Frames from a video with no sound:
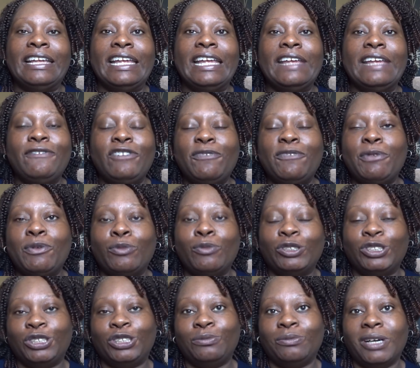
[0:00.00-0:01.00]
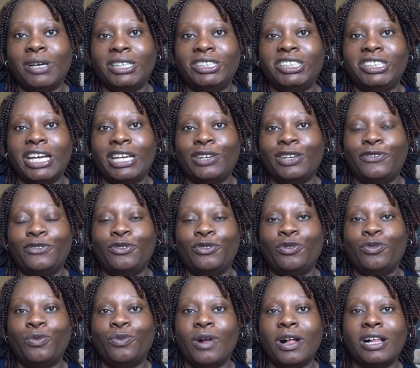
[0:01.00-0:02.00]
If you've been watching my channel for
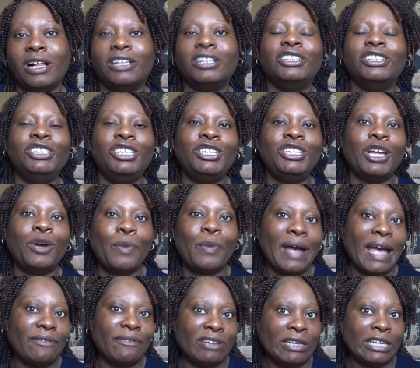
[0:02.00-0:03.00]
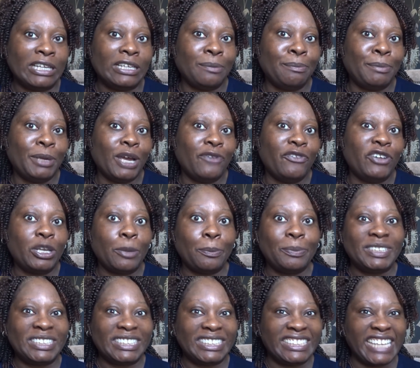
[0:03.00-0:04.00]
a while, you know I have a little bit of an
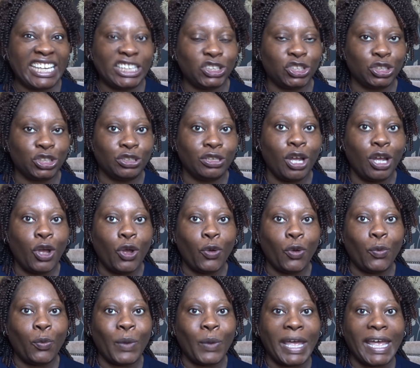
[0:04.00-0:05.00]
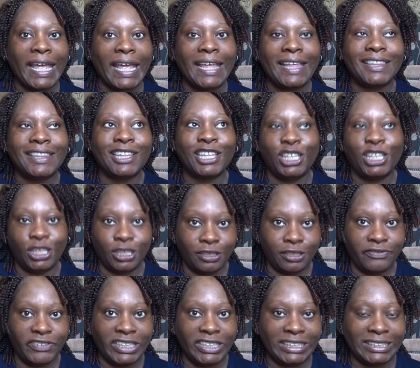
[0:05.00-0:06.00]
obsession with
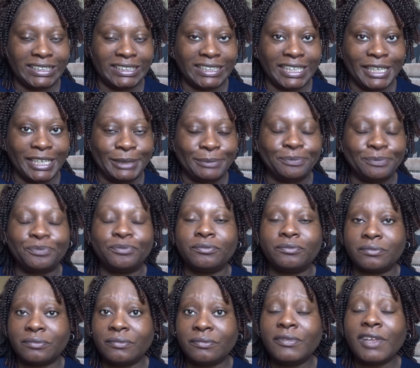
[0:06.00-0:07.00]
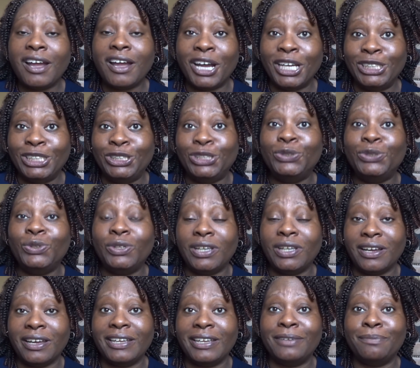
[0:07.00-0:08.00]
QVC. I do
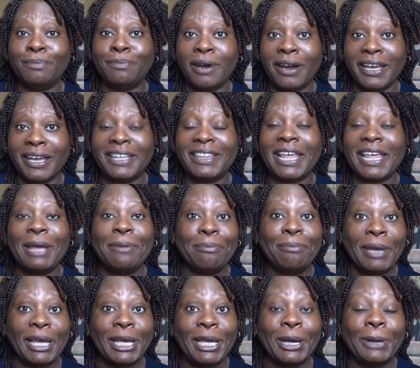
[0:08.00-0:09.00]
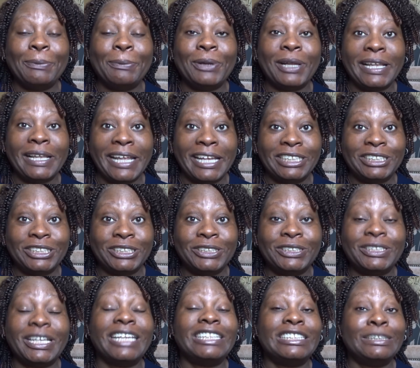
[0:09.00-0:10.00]
like buying their makeup
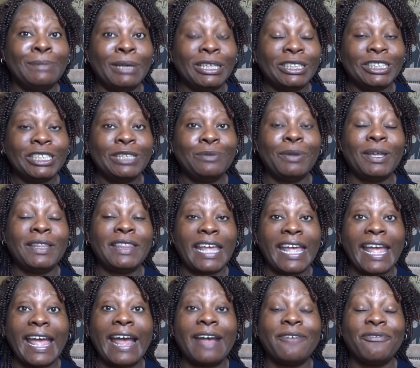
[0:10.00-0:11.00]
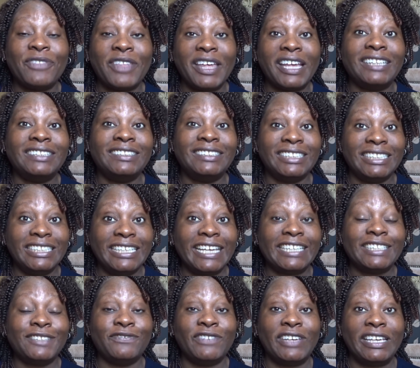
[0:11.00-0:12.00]
collections, especially when they have their
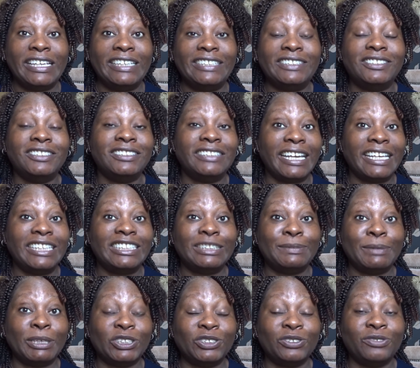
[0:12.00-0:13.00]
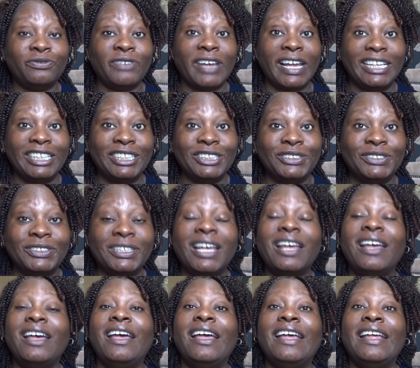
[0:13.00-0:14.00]
TSVs, Today's Special Values.
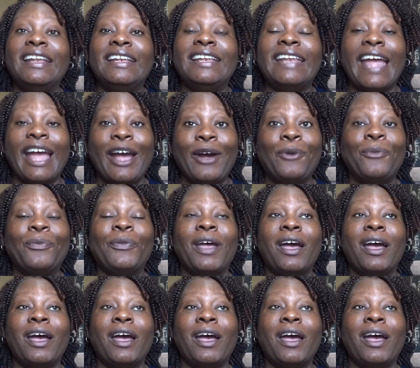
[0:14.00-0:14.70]
Now,